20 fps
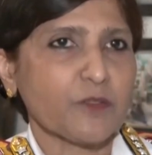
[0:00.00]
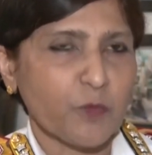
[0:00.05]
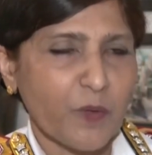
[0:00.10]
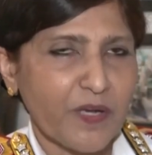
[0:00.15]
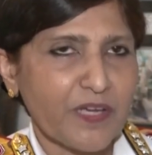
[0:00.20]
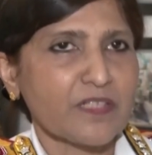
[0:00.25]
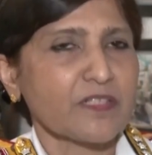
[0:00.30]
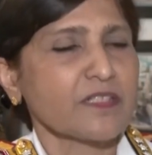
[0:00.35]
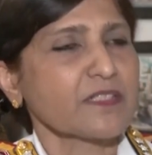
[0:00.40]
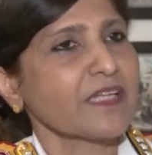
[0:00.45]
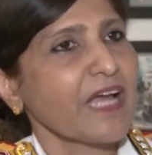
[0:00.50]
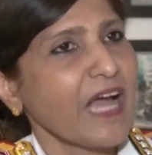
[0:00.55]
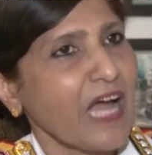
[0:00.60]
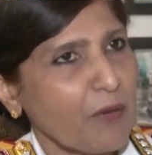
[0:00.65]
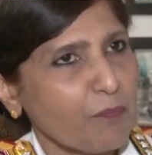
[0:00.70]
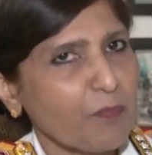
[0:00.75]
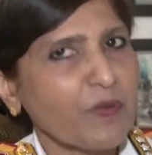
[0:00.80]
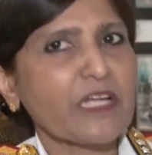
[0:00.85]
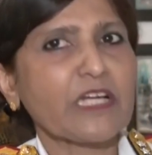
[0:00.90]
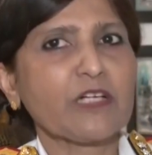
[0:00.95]
way it is
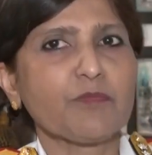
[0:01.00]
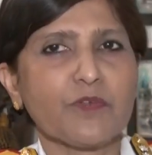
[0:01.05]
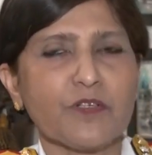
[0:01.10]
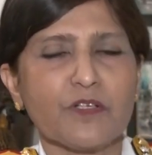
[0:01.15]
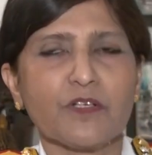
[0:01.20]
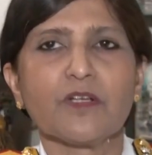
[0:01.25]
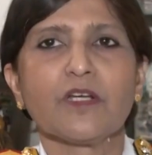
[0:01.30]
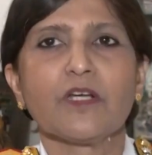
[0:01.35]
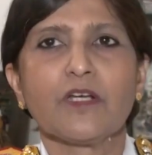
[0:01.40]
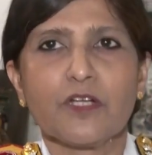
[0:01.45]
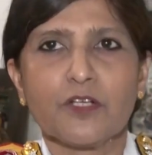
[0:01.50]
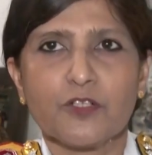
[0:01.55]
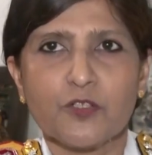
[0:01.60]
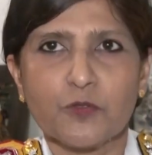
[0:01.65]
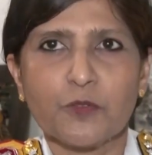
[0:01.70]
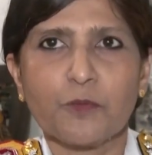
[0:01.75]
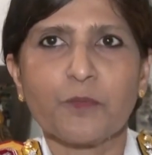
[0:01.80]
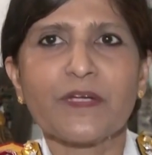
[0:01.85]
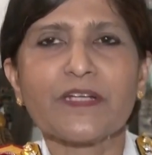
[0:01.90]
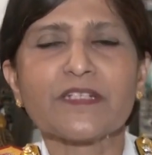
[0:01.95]
applicable to
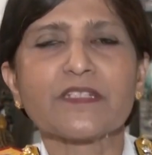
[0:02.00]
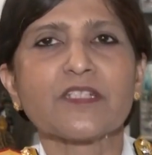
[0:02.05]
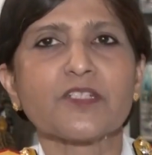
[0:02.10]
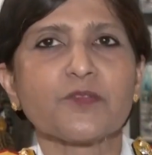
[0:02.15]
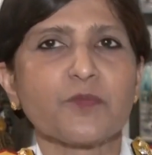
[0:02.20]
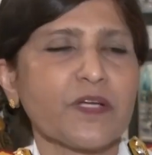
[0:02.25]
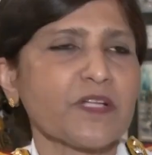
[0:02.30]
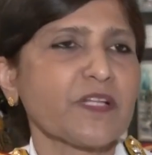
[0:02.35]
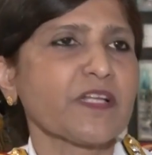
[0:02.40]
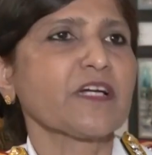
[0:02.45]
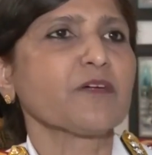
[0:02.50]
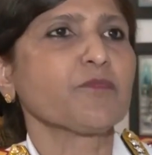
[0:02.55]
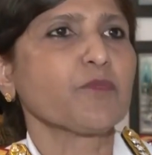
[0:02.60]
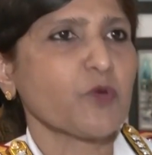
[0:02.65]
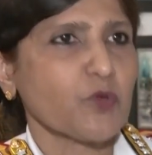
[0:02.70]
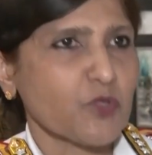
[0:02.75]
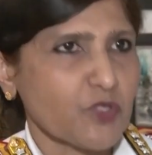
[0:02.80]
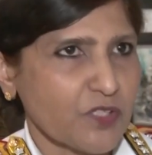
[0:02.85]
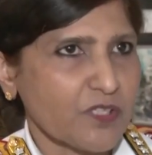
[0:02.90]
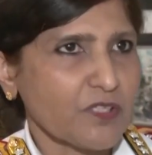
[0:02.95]
the places where they are
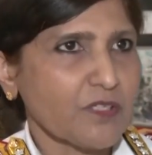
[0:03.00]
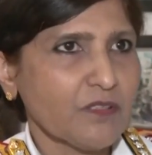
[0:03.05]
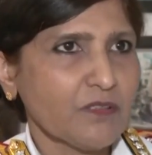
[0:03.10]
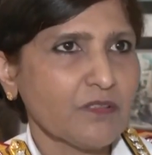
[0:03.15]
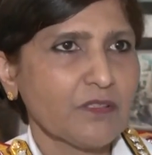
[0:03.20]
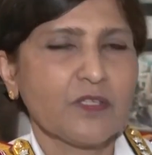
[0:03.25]
posted,